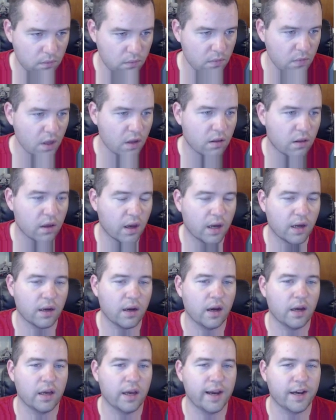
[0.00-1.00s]
that
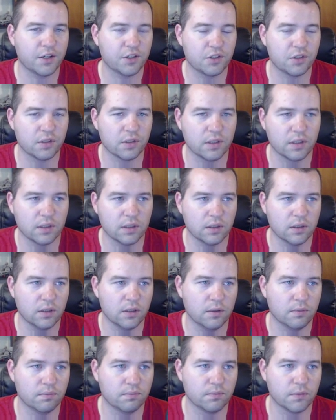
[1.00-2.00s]
I actually
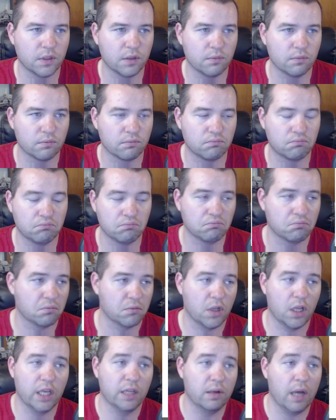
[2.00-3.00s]

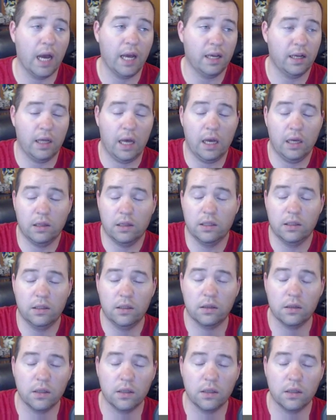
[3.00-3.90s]
I literally